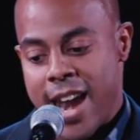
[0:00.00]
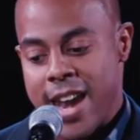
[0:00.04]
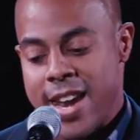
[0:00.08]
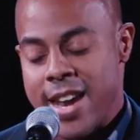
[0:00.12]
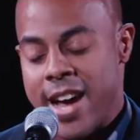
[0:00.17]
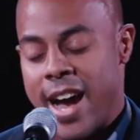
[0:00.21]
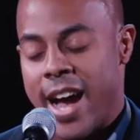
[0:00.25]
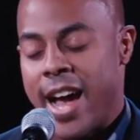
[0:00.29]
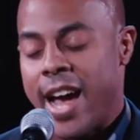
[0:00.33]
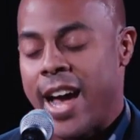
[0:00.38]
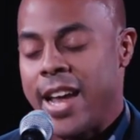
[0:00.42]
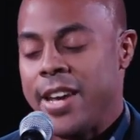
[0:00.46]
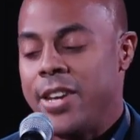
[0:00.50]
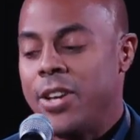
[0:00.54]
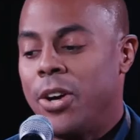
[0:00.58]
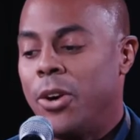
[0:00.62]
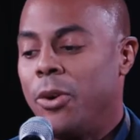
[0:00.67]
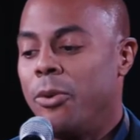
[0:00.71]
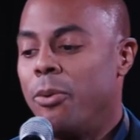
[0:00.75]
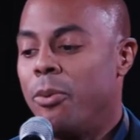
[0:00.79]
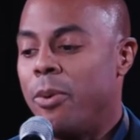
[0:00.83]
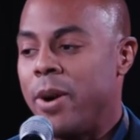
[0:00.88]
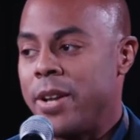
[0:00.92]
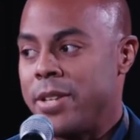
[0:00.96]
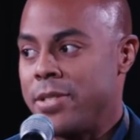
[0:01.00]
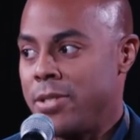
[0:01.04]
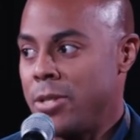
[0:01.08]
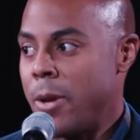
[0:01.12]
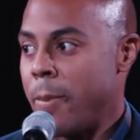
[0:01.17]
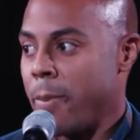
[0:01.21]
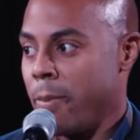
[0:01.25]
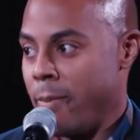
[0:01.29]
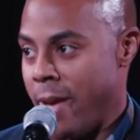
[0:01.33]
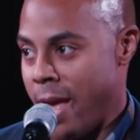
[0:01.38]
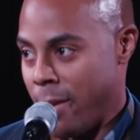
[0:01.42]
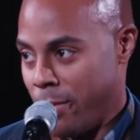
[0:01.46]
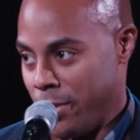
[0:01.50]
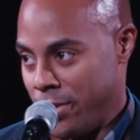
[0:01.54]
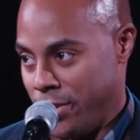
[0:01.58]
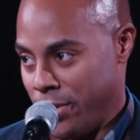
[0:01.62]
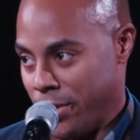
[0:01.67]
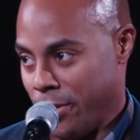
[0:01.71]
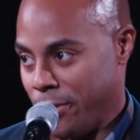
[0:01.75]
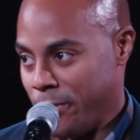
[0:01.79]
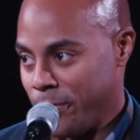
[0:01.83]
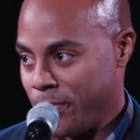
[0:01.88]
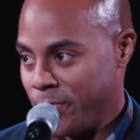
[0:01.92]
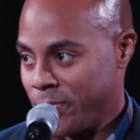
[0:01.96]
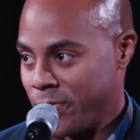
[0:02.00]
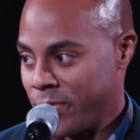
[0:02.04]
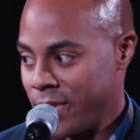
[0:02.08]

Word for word: Now, I know what Superman would do.